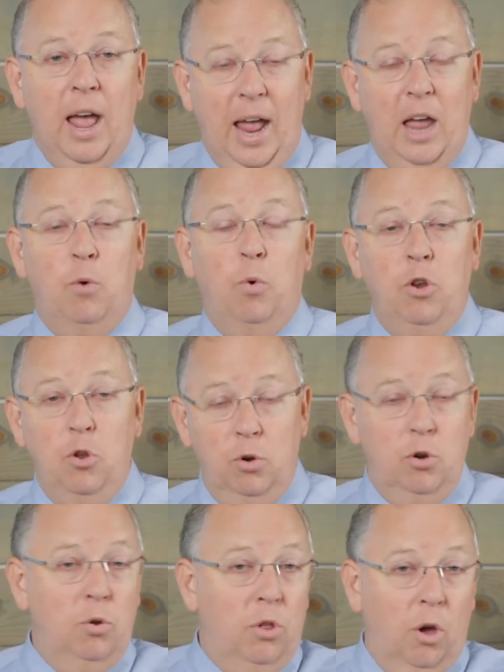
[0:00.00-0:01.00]
And when you
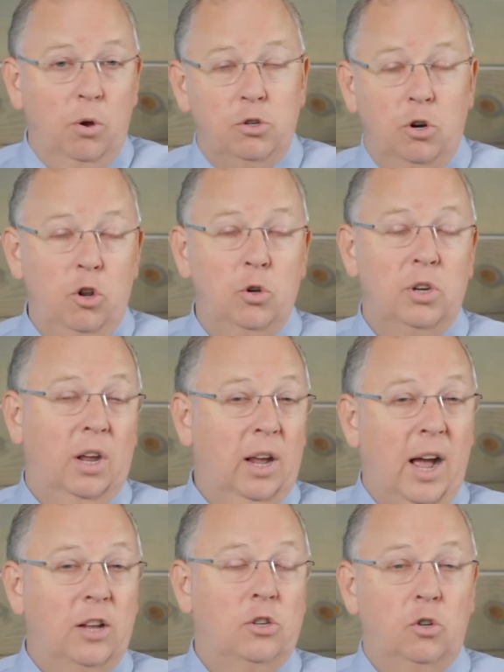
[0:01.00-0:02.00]
do those, you're using a
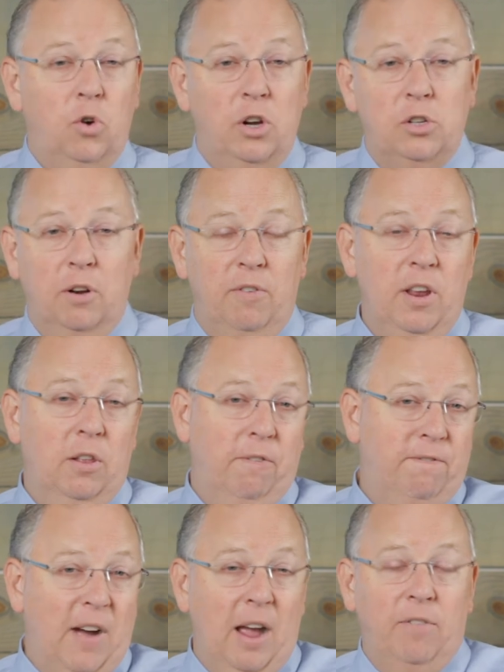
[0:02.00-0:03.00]
concentration of either
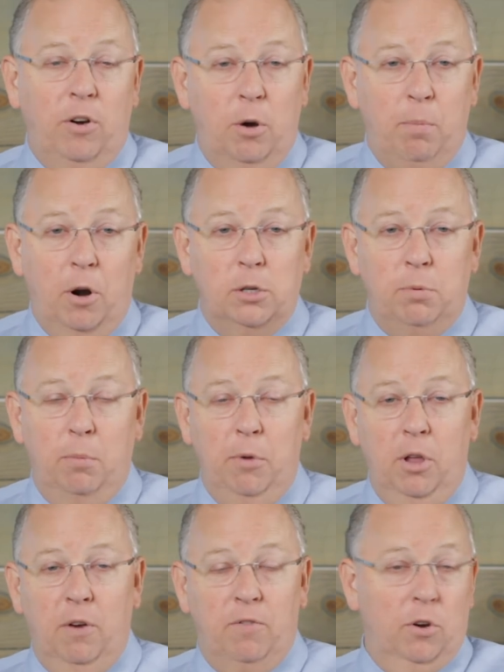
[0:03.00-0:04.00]
500 parts per
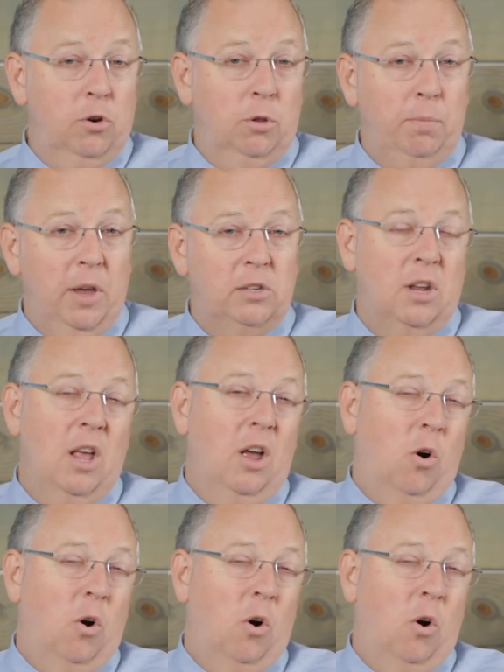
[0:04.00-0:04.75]
million for toothpaste